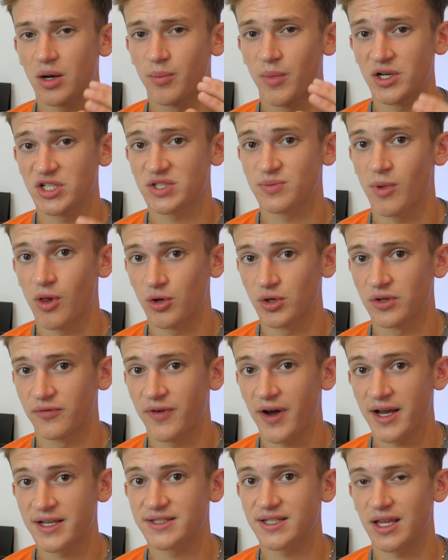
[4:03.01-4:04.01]
a much smaller
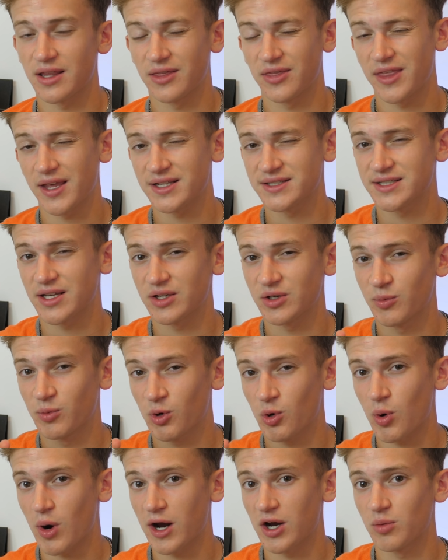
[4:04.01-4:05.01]
device, and things that
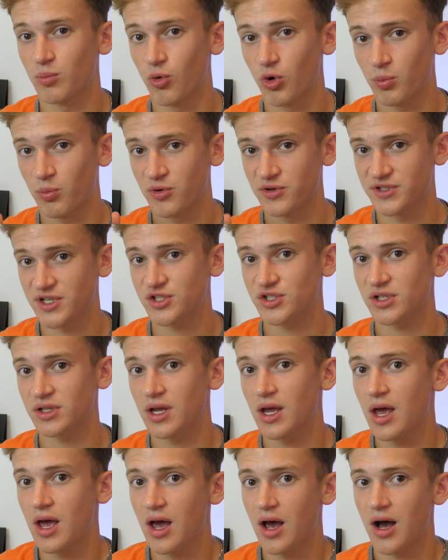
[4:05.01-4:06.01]
require more
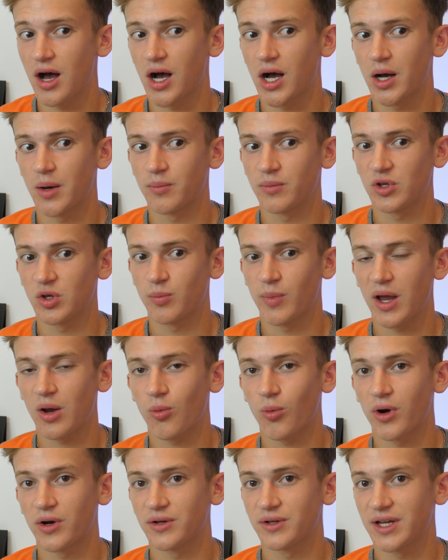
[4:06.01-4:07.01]
precision, you might
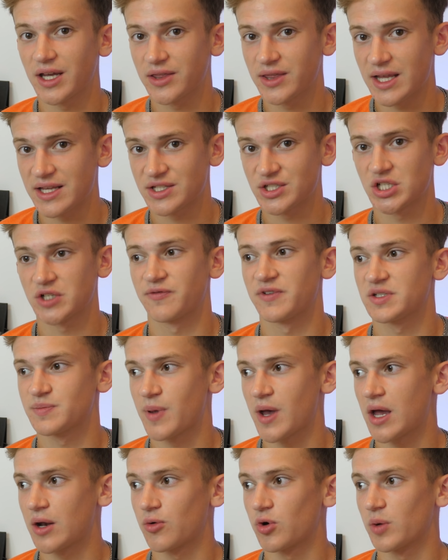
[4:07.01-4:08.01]
want to get that Surface
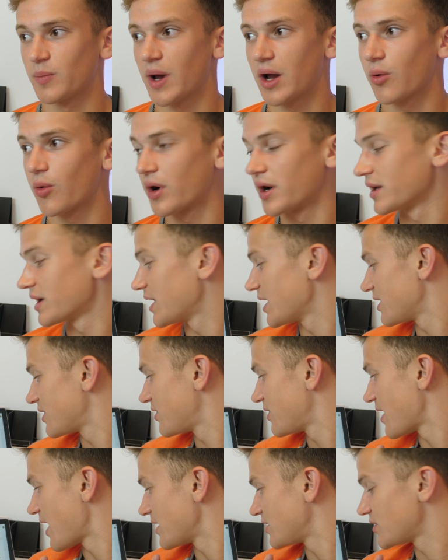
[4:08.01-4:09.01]
Pen, or you might want to get
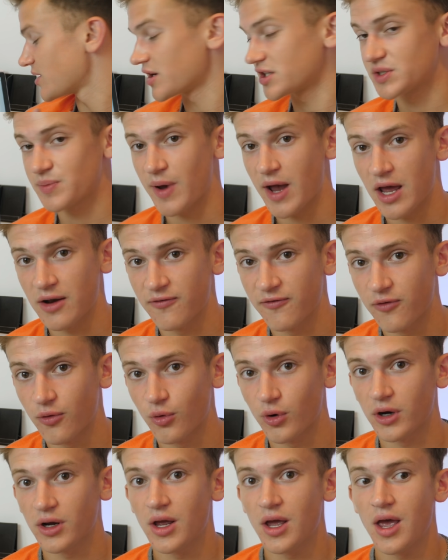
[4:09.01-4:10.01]
that Touchpad
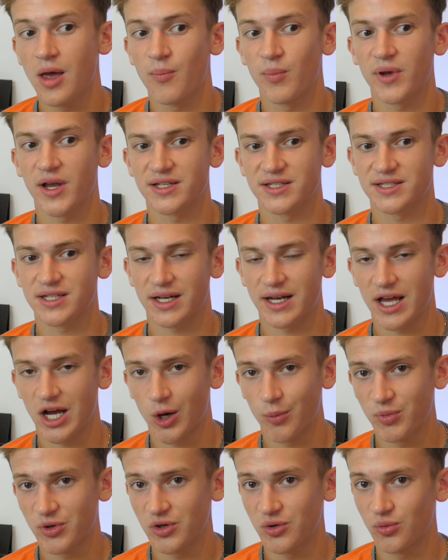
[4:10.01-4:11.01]
4 because it's going to
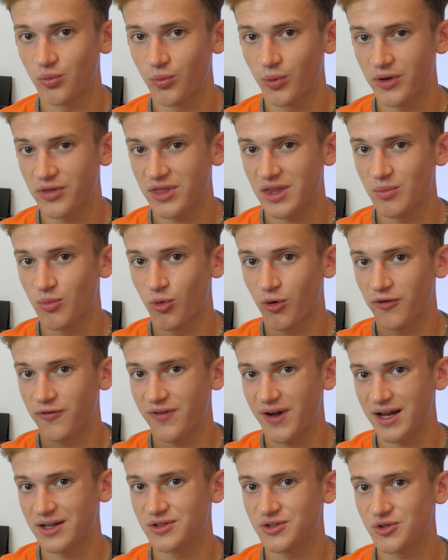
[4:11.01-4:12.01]
help you with the more
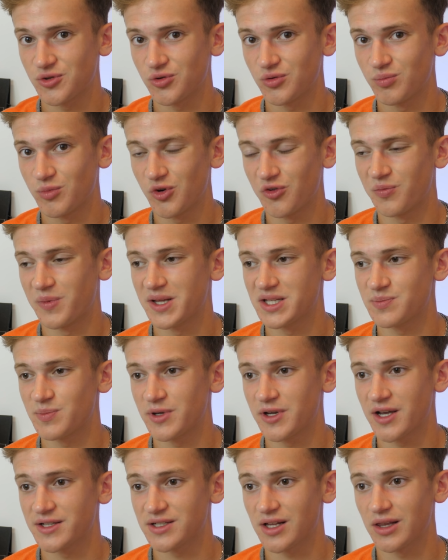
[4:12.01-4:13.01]
fine-tuned movements,
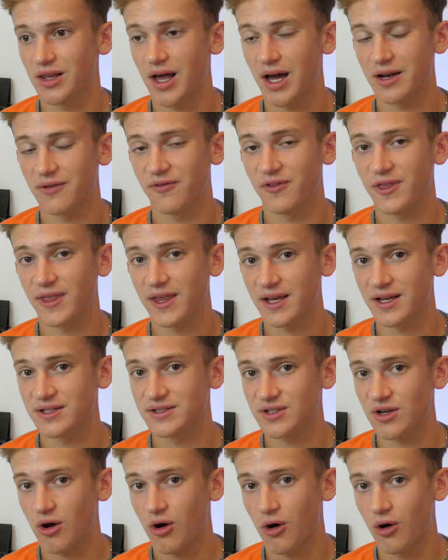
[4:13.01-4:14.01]
because a lot of
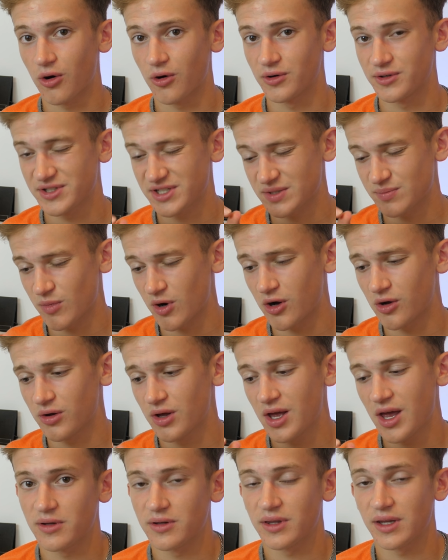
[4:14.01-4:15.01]
things are
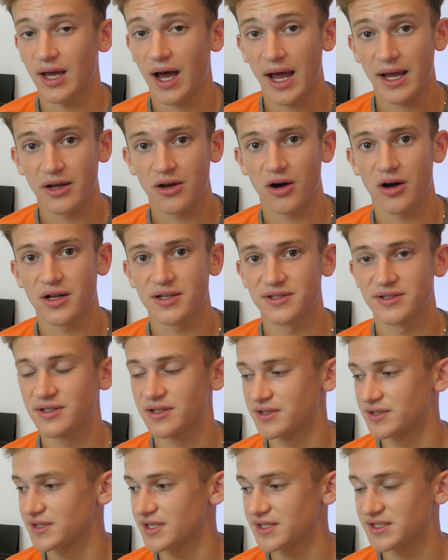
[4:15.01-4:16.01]
small. The icons,
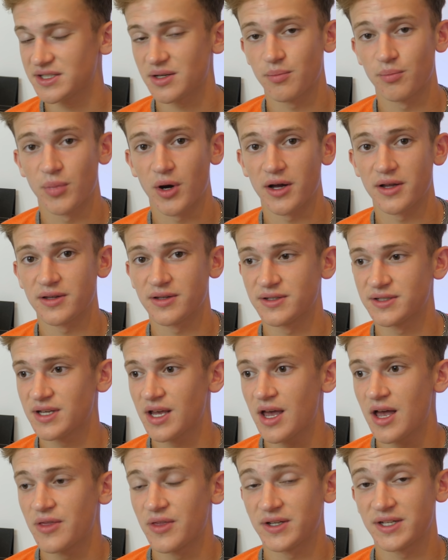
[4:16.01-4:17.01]
the system buttons,
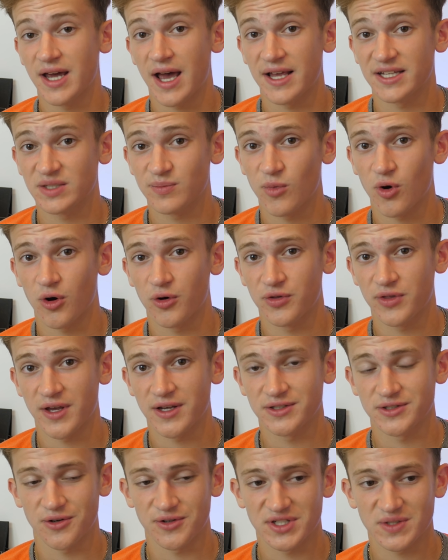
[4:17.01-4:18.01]
the taskbar,
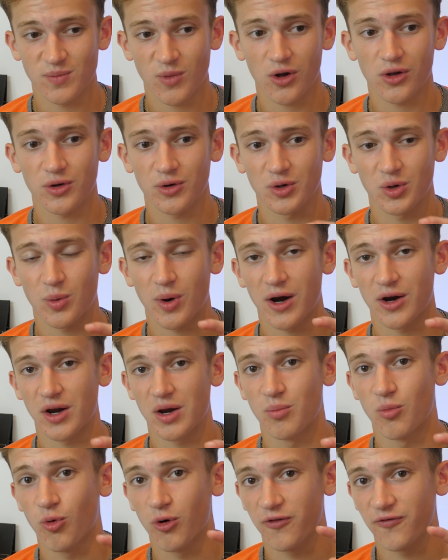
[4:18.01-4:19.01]
things are smaller, require
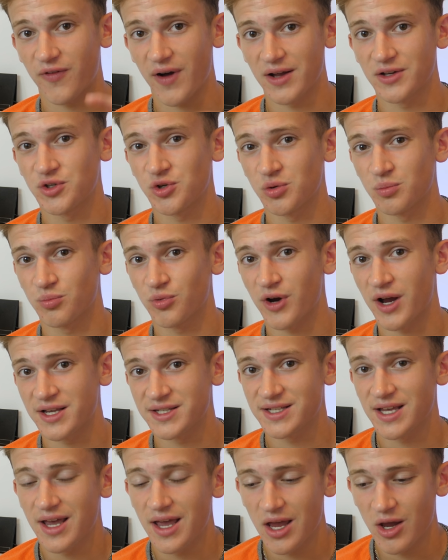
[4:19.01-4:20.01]
a more fine-tuned
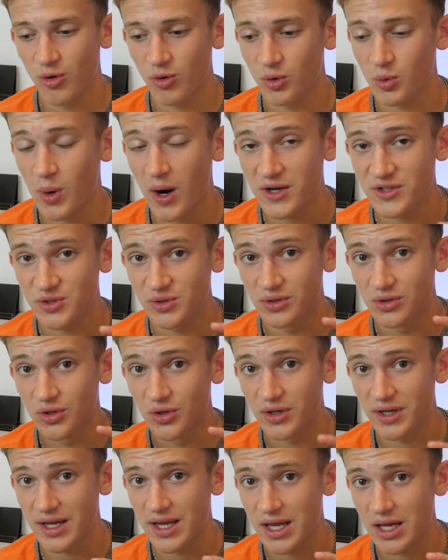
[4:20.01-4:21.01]
press, requires you to
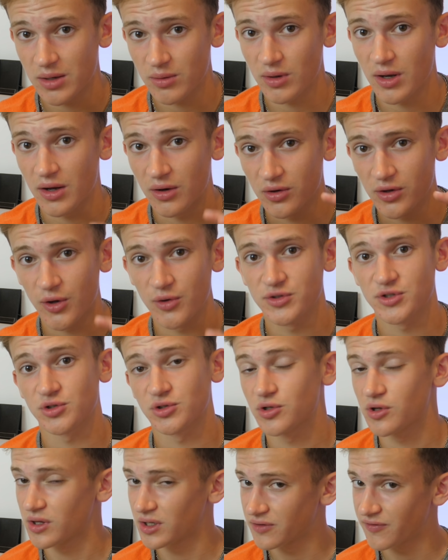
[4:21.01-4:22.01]
look in and closer
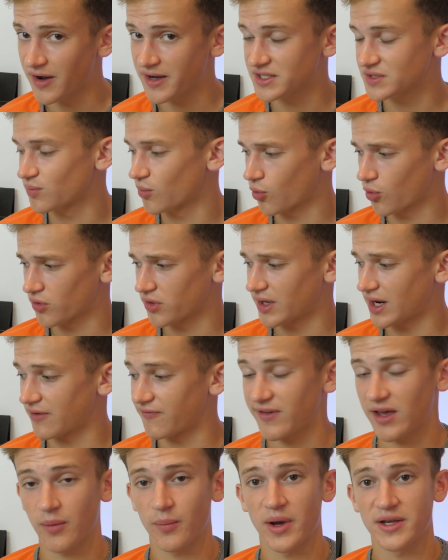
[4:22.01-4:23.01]
to the device more than I
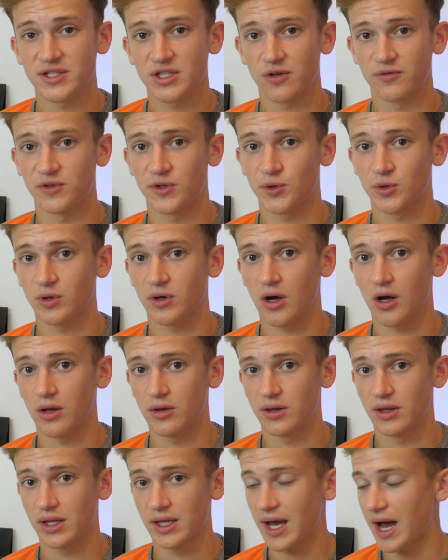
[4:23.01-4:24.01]
found myself doing
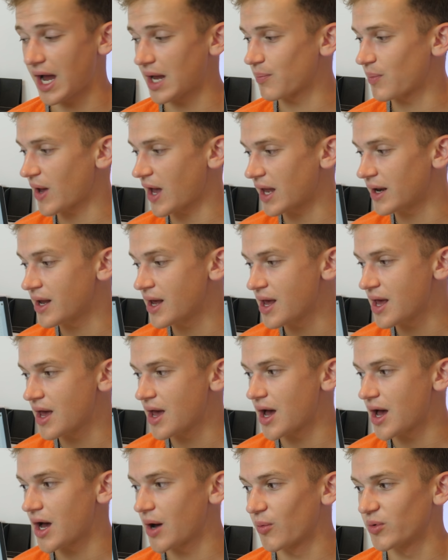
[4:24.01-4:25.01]
on the iPad,
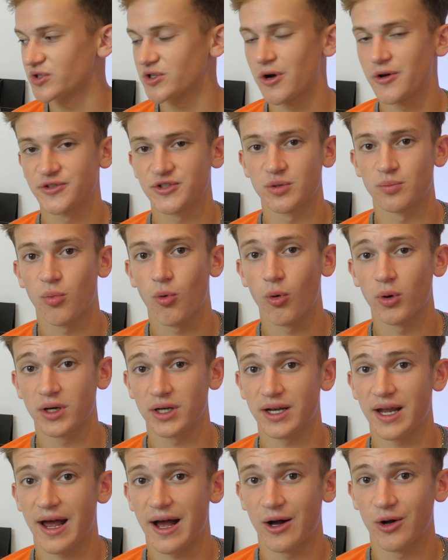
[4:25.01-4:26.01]
which also
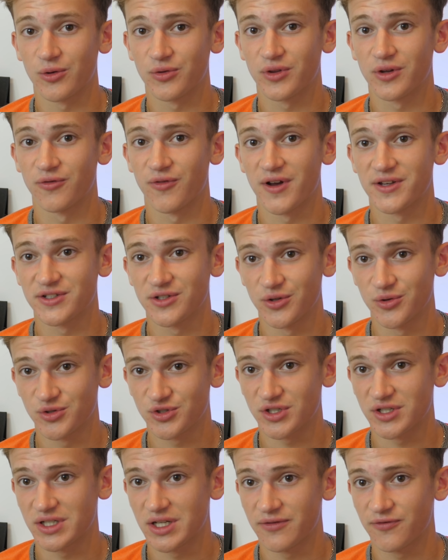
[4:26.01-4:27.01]
pointed out the
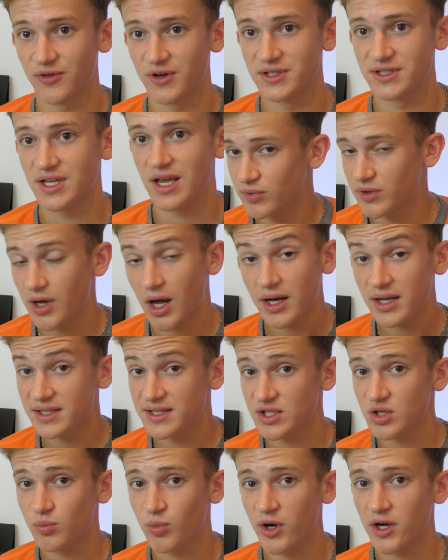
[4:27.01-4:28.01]
resolution difference. Not a
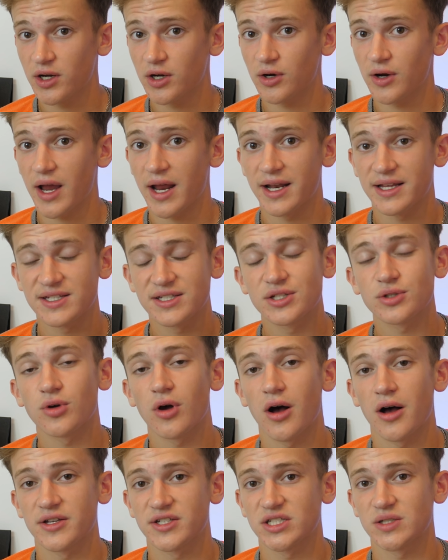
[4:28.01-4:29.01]
deal breaker, and it's still
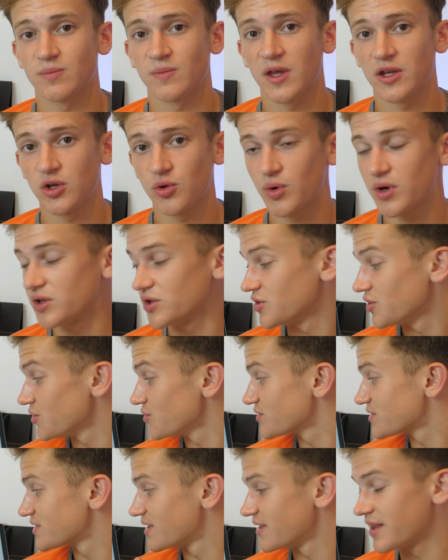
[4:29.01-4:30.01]
awesome that you can
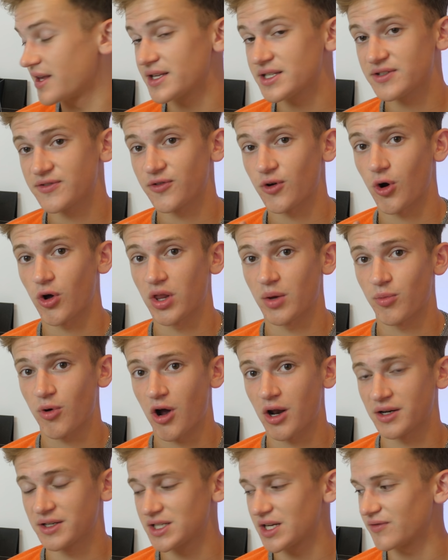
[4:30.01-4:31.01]
use this for all that
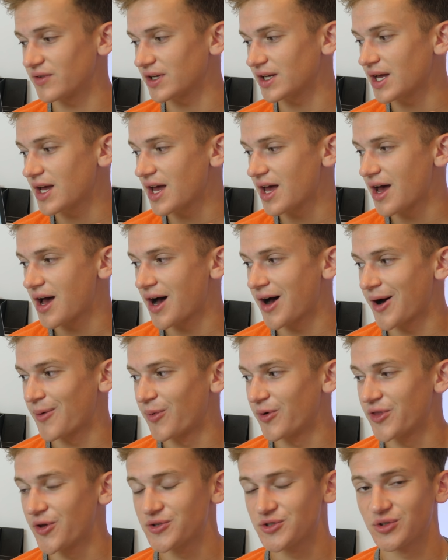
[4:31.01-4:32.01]
productivity,
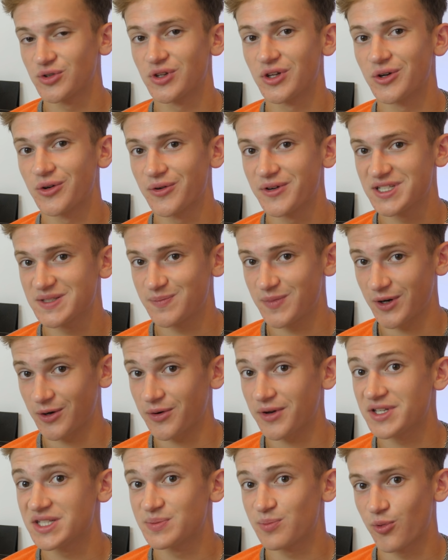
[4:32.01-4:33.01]
but those are little
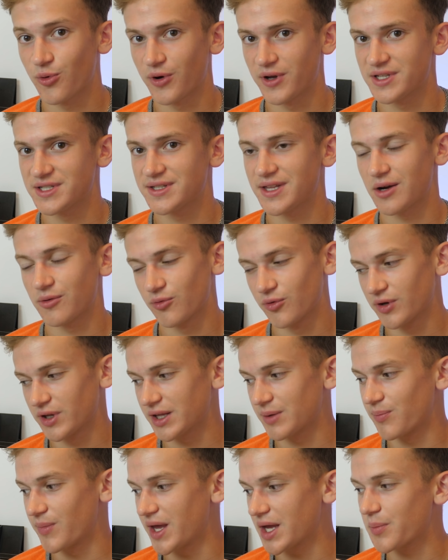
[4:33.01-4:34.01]
experience points that
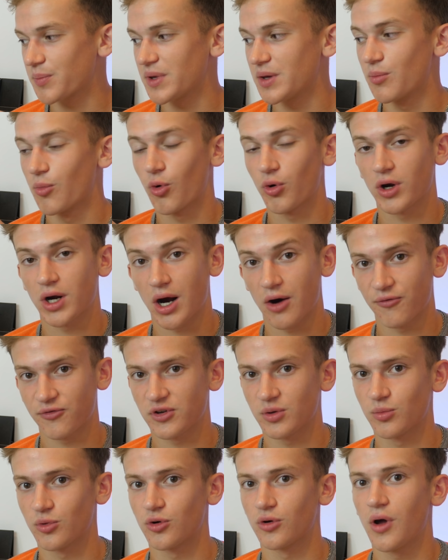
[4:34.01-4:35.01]
really make me more
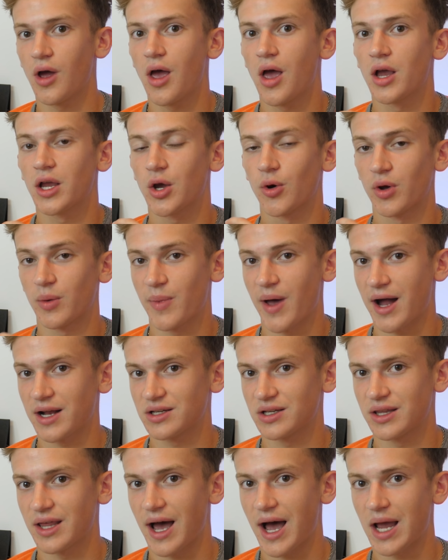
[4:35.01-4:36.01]
comfortable going back
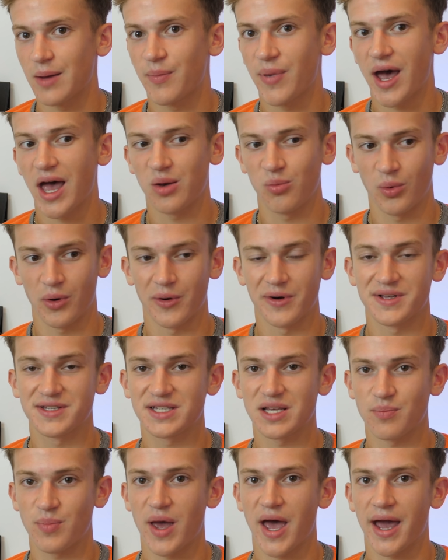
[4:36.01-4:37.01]
to the iPad when I want to
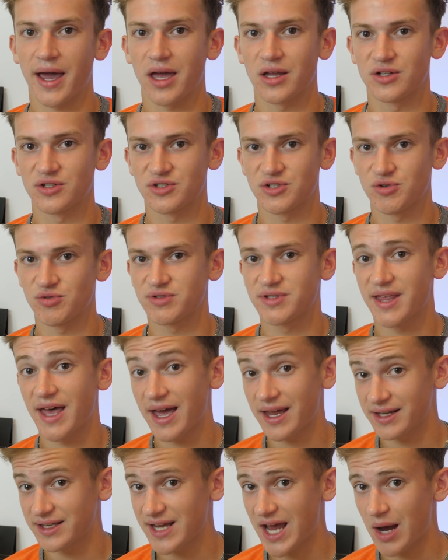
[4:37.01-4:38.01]
sit back and just use
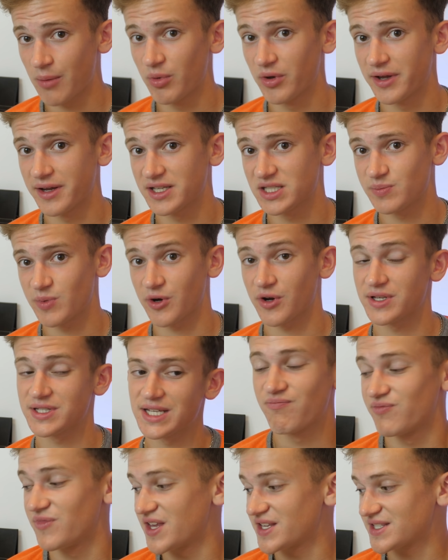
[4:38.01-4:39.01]
that tablet experience.
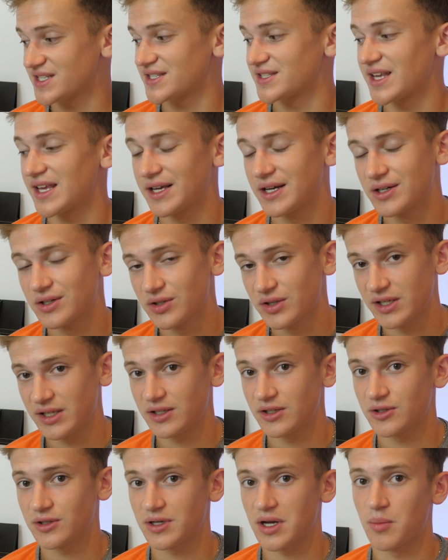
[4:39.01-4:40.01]
This is a
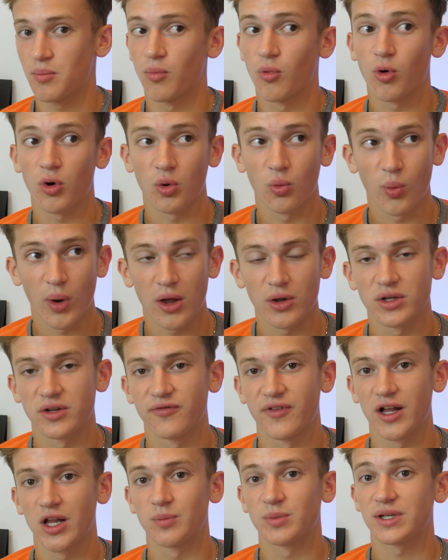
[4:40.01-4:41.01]
cleaner and more
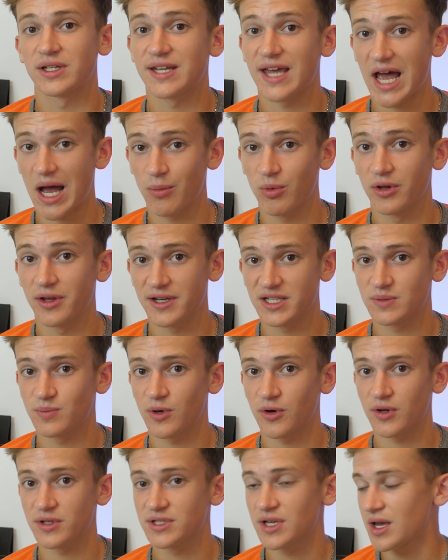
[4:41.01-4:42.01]
well-developed tablet
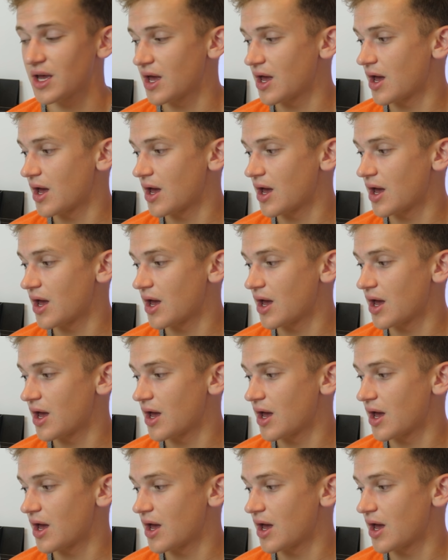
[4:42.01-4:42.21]
experience.